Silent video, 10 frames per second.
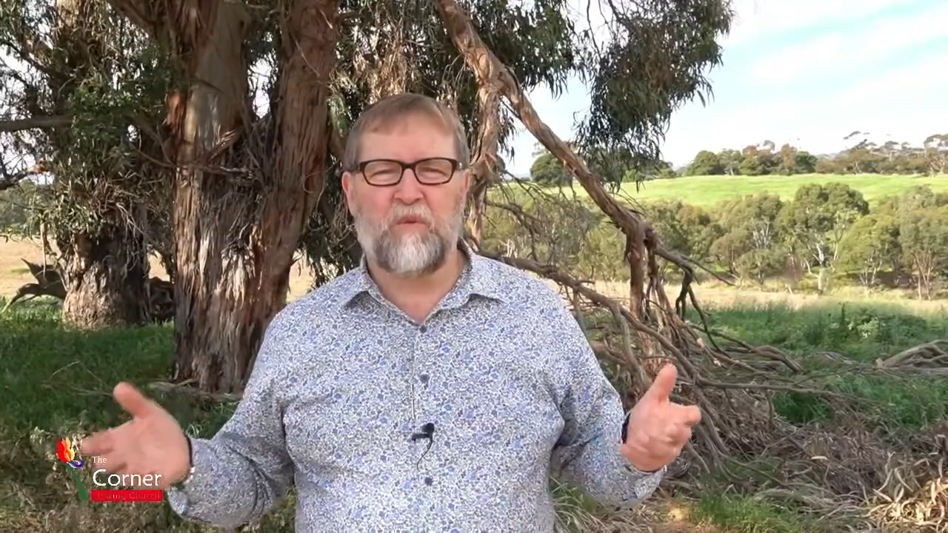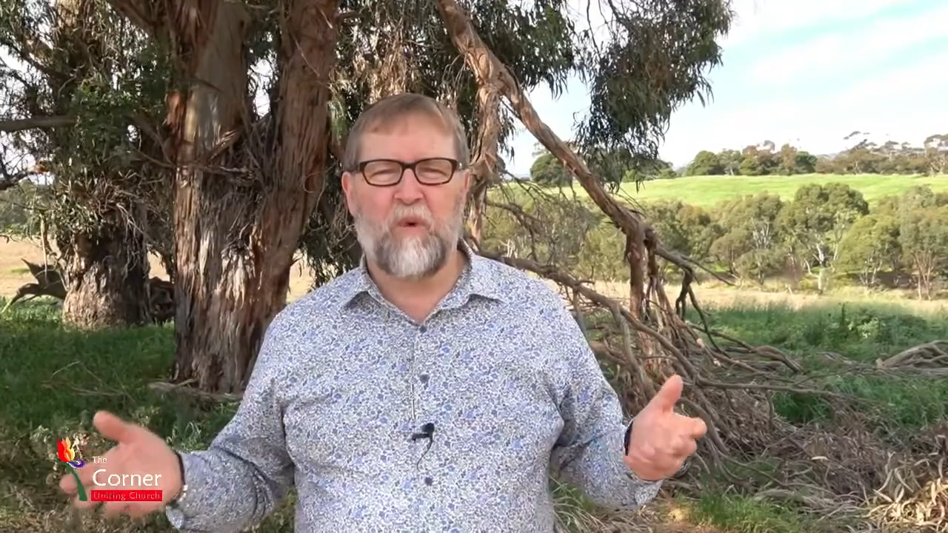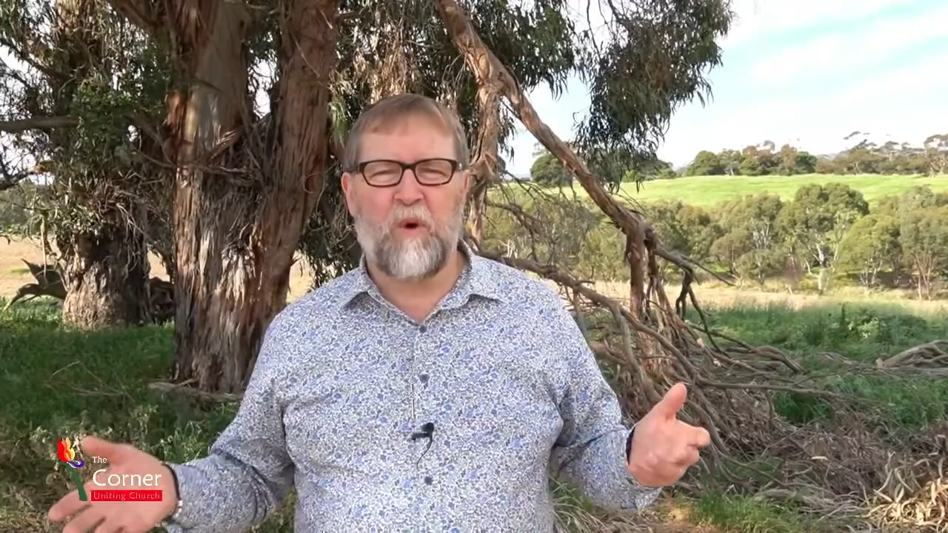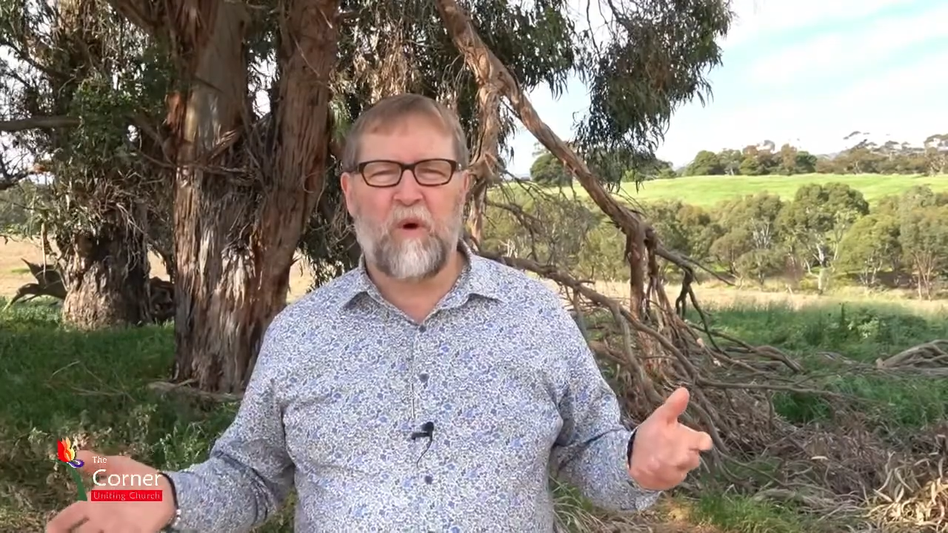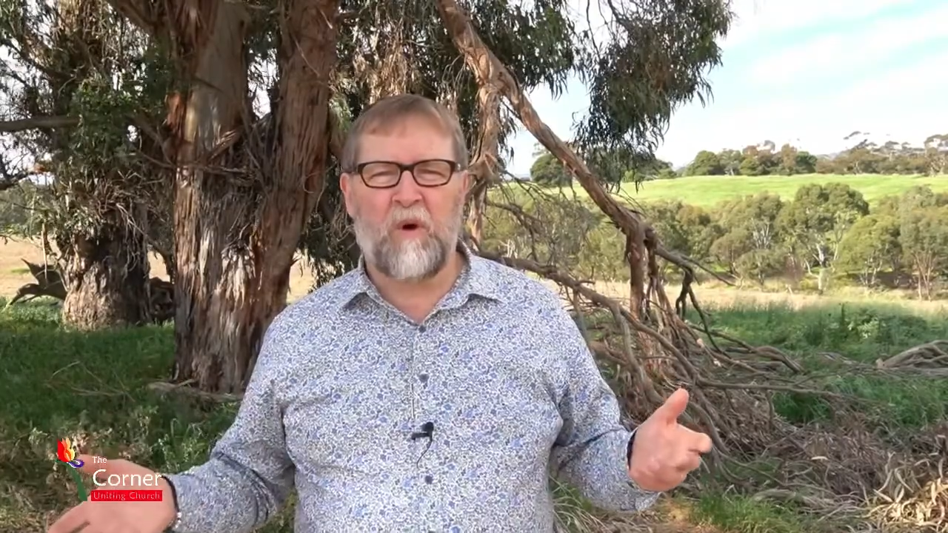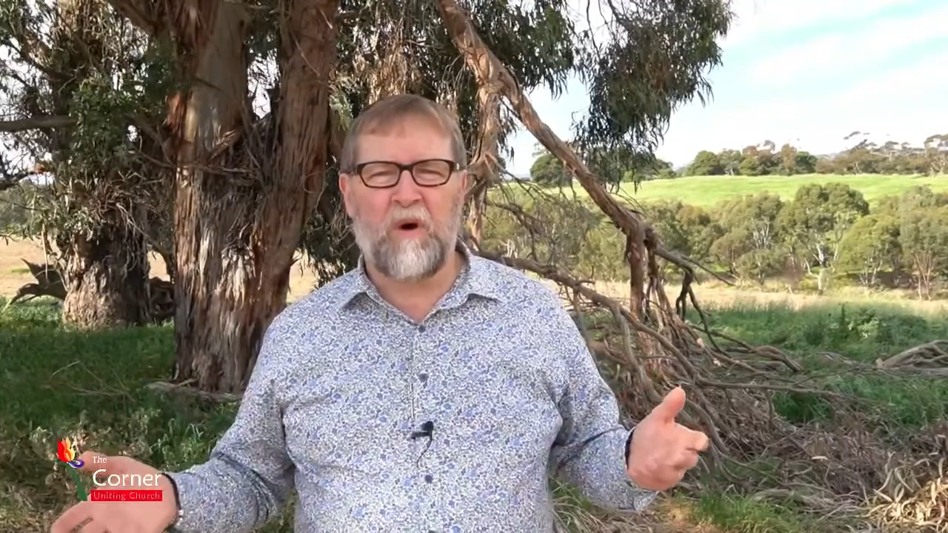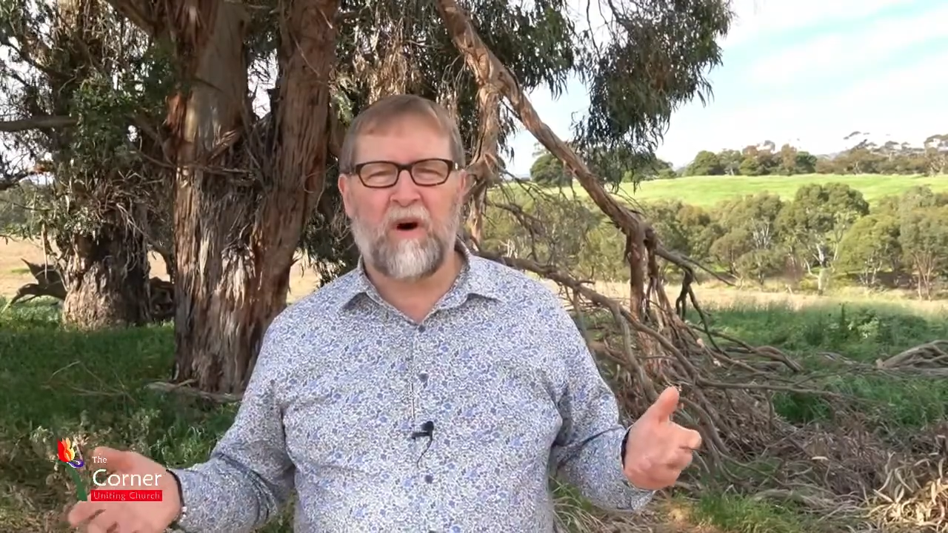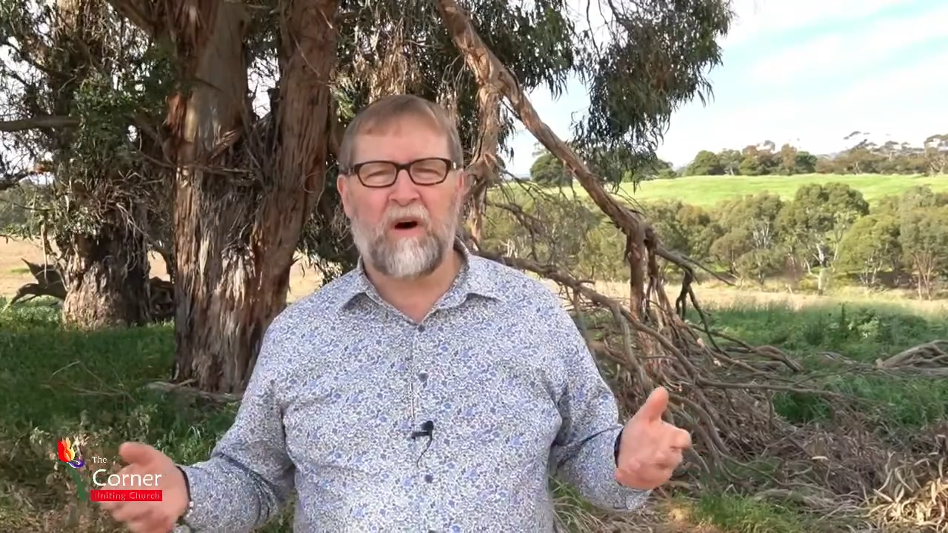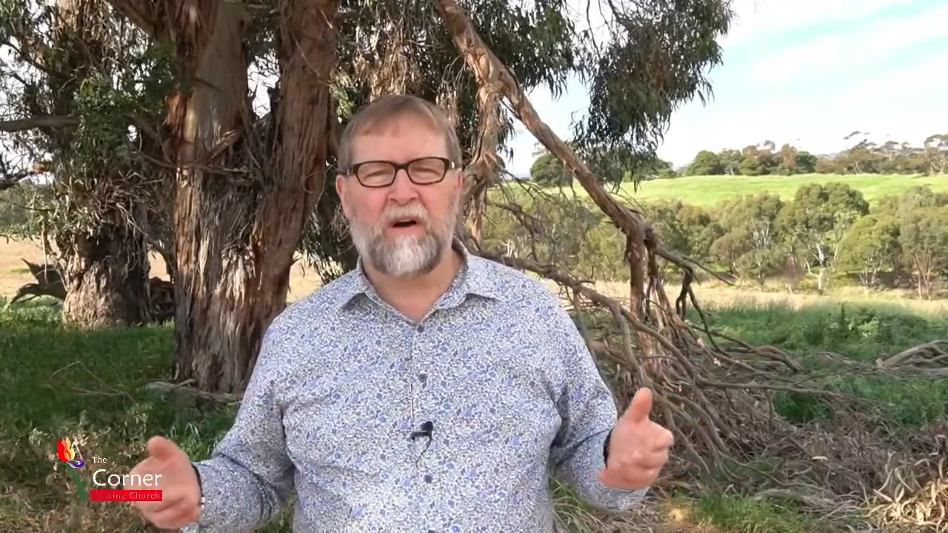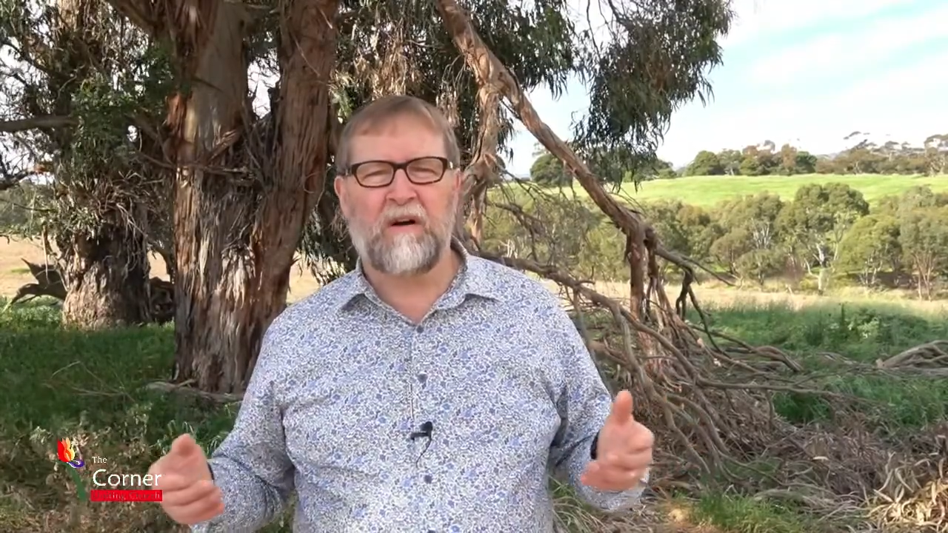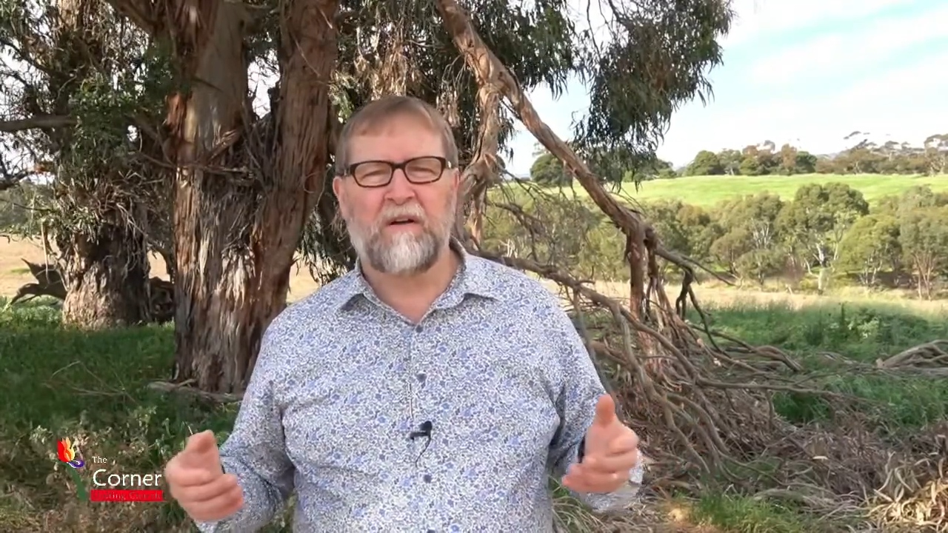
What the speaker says: war,